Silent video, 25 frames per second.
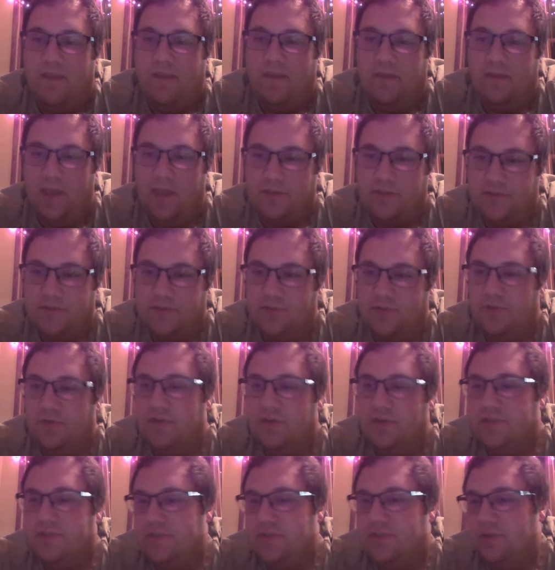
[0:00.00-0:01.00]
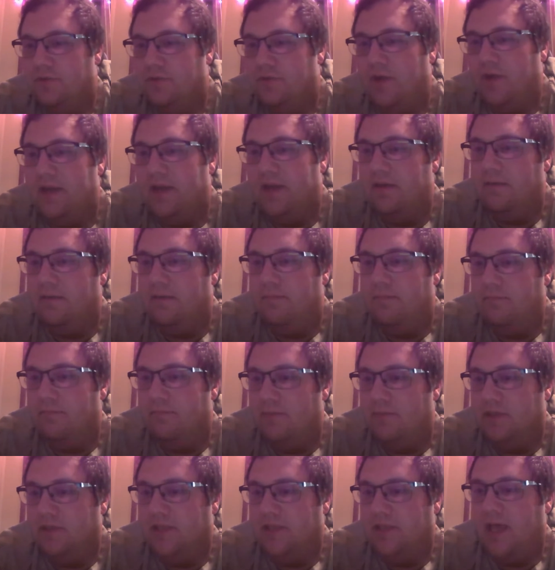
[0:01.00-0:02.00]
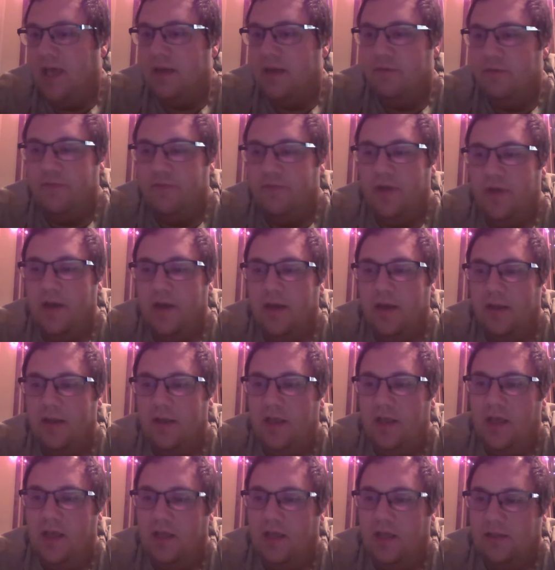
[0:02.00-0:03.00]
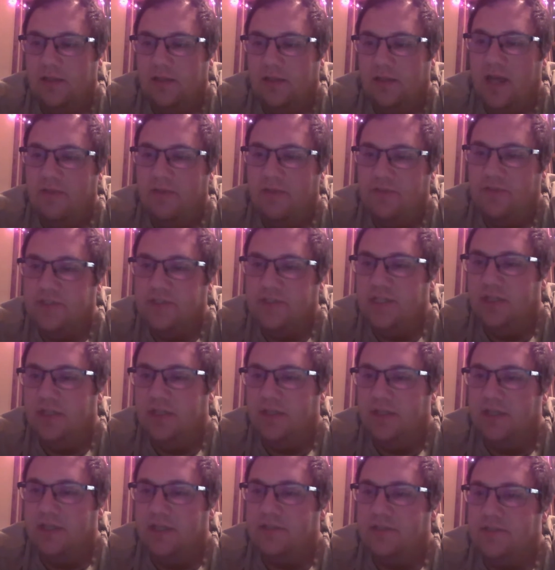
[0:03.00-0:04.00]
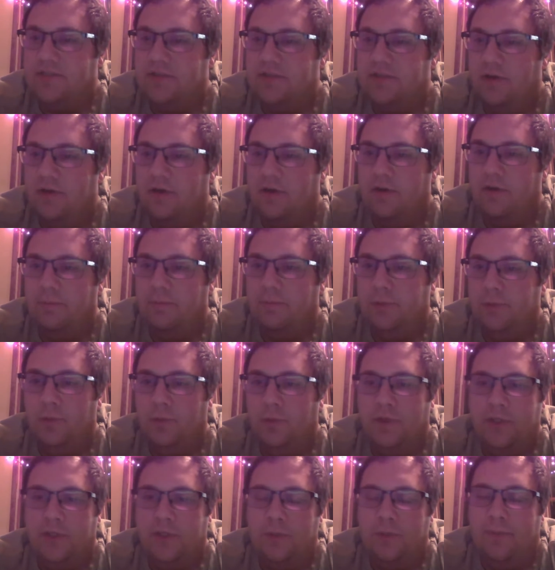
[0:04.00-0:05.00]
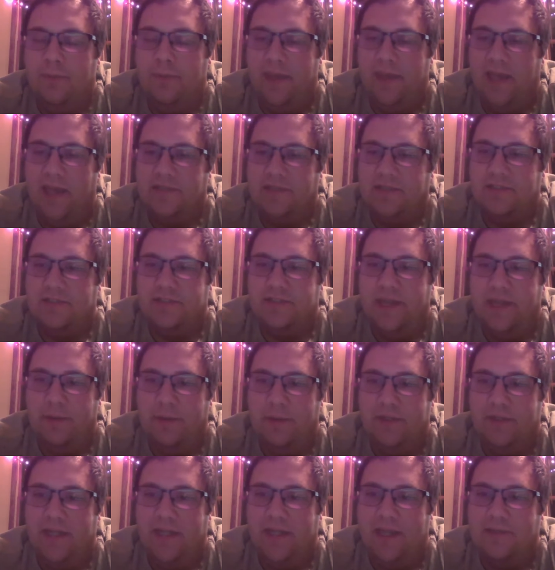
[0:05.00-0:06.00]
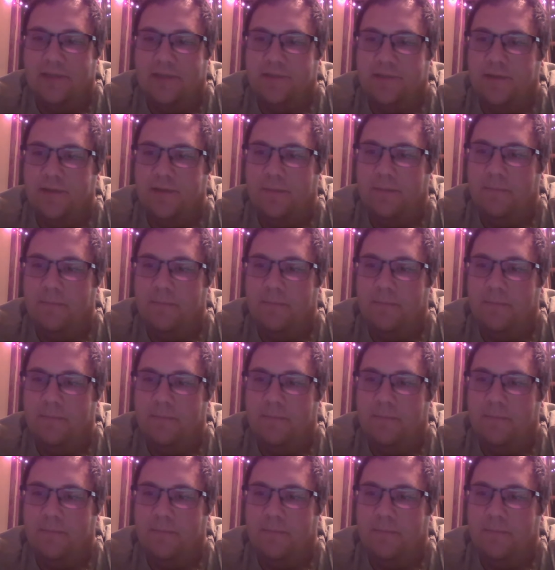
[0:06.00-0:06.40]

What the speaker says: Yes, Chris, you're right. A lot of facilities are employing UPSs nowadays.